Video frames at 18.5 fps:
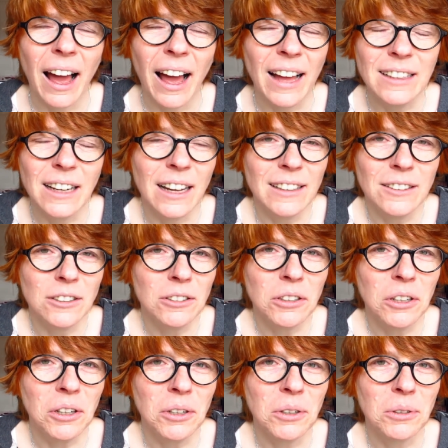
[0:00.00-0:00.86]
I
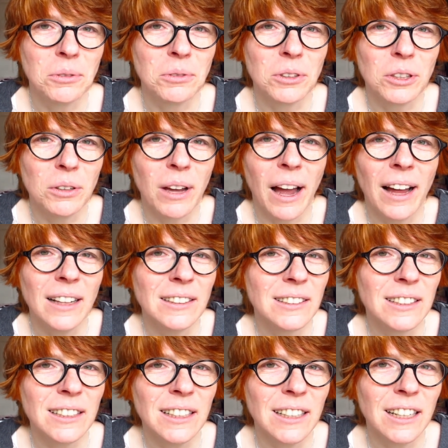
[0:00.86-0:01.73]
don't know, you
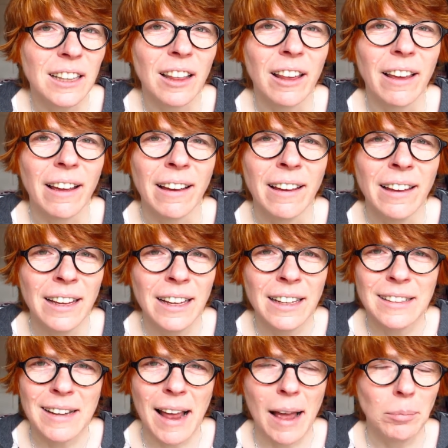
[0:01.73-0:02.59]
can't see anything.
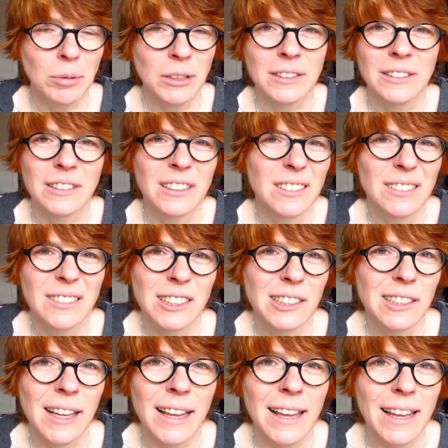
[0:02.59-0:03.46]
Tablets,
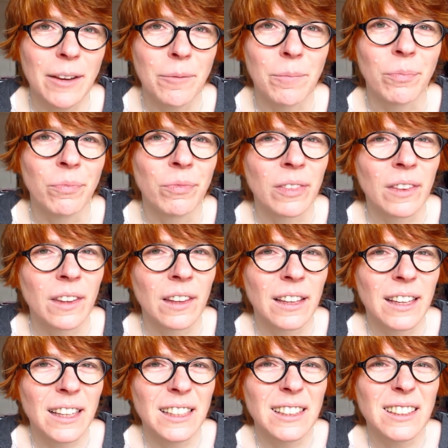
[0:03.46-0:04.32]
same.
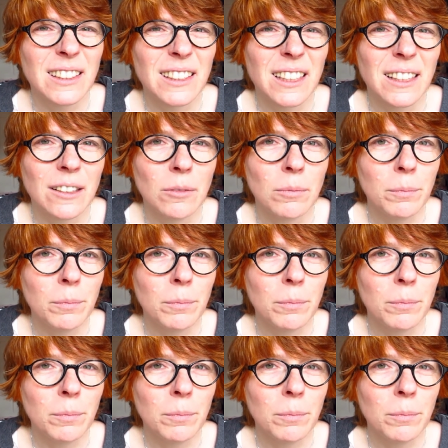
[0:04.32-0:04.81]
It's,